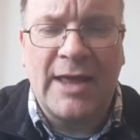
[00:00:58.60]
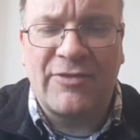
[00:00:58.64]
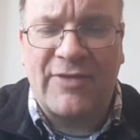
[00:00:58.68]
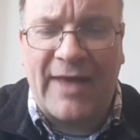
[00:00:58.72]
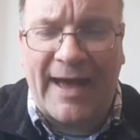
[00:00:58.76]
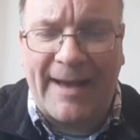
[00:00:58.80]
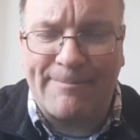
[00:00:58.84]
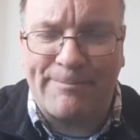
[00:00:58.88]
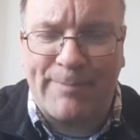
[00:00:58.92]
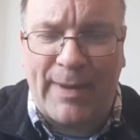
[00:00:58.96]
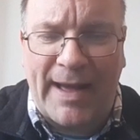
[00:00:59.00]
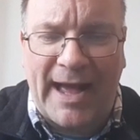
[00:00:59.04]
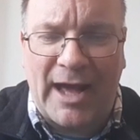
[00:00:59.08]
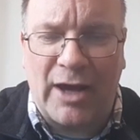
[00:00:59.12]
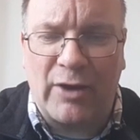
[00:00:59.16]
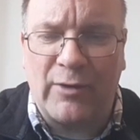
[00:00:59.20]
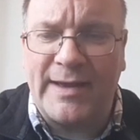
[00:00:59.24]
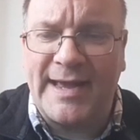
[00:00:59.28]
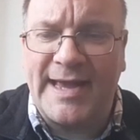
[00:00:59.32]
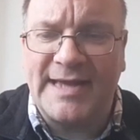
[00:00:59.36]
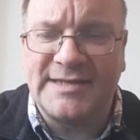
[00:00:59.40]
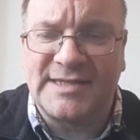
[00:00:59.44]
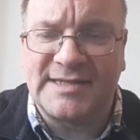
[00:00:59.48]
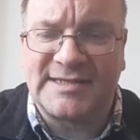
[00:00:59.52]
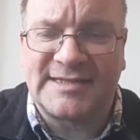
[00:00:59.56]
That
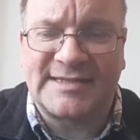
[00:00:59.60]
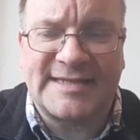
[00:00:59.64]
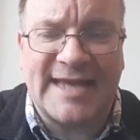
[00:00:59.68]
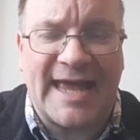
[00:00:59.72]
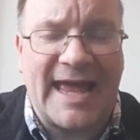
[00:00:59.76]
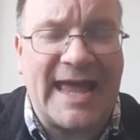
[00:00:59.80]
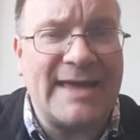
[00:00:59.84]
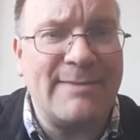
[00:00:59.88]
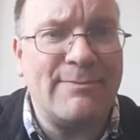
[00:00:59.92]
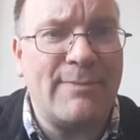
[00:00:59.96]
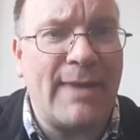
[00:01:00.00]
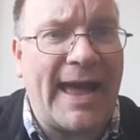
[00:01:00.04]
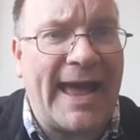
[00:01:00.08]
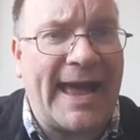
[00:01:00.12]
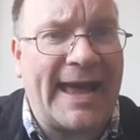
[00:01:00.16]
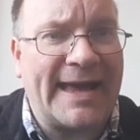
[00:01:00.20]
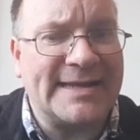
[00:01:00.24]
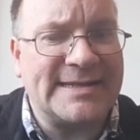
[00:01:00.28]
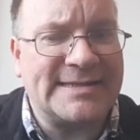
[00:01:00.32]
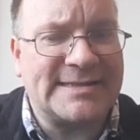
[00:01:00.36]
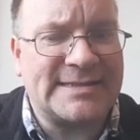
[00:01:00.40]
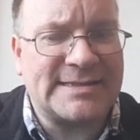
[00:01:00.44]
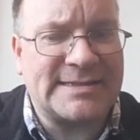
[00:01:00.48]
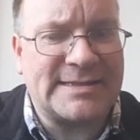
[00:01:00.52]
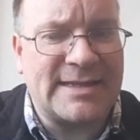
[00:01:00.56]
power is the same
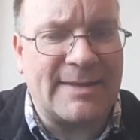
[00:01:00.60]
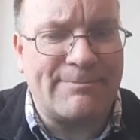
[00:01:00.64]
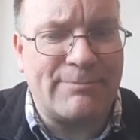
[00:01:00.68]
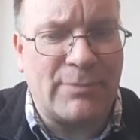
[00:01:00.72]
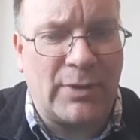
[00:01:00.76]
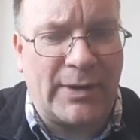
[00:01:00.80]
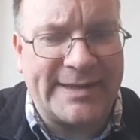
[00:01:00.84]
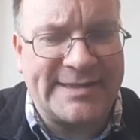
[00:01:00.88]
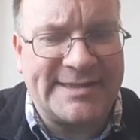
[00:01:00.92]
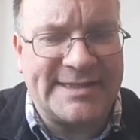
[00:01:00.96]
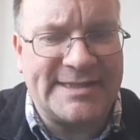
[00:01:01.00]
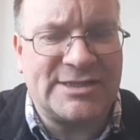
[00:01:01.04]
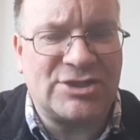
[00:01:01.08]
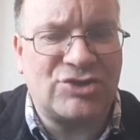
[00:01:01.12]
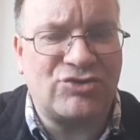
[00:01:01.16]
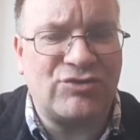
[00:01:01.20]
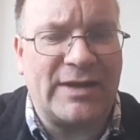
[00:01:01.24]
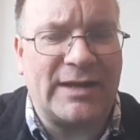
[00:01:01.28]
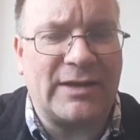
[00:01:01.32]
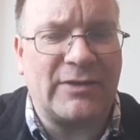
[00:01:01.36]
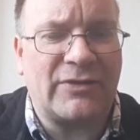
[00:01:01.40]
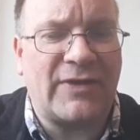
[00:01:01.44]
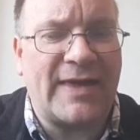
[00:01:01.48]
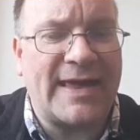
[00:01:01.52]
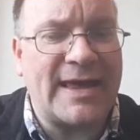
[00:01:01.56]
as the mighty
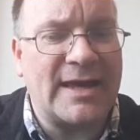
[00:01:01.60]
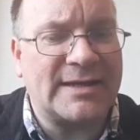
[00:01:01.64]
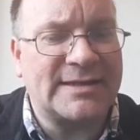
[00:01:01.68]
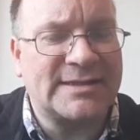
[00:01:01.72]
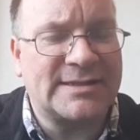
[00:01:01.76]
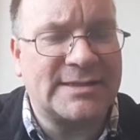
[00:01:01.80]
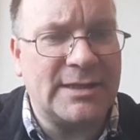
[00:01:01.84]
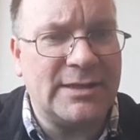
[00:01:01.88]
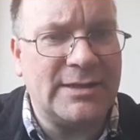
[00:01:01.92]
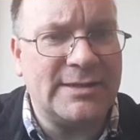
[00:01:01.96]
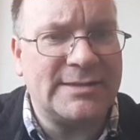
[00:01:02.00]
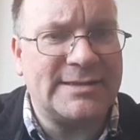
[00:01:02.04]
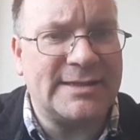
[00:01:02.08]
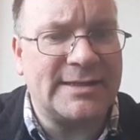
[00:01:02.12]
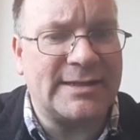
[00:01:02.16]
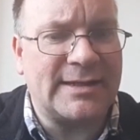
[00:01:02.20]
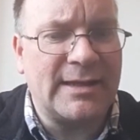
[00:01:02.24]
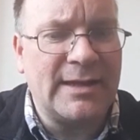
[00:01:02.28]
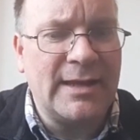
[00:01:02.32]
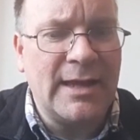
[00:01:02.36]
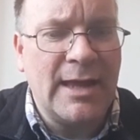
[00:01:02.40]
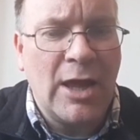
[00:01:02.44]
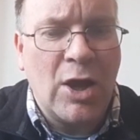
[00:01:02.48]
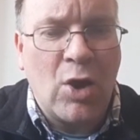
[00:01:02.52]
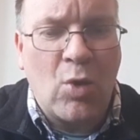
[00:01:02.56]
strength he exerted
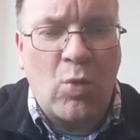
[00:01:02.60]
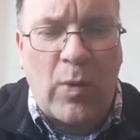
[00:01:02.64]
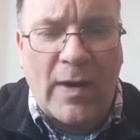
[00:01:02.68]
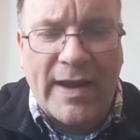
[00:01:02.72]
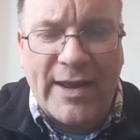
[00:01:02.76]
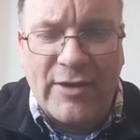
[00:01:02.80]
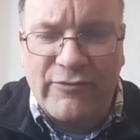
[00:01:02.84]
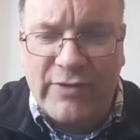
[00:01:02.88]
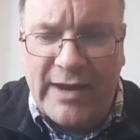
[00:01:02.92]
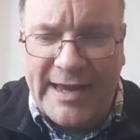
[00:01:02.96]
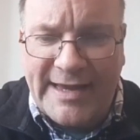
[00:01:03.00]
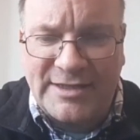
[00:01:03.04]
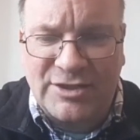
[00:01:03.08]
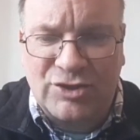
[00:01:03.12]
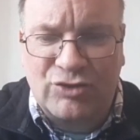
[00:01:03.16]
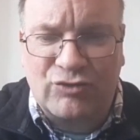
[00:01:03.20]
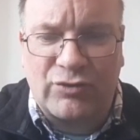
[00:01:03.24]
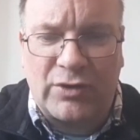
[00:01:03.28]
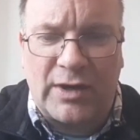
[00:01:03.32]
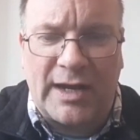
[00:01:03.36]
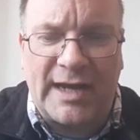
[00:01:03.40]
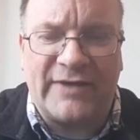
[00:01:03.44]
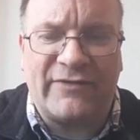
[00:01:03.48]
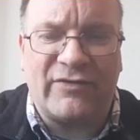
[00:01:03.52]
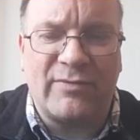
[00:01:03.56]
when he raised
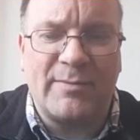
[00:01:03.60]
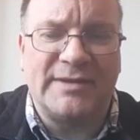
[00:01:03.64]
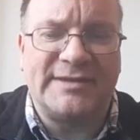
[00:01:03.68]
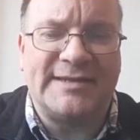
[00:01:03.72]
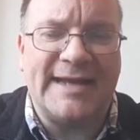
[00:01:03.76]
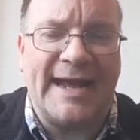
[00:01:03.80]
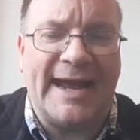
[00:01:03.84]
Christ from the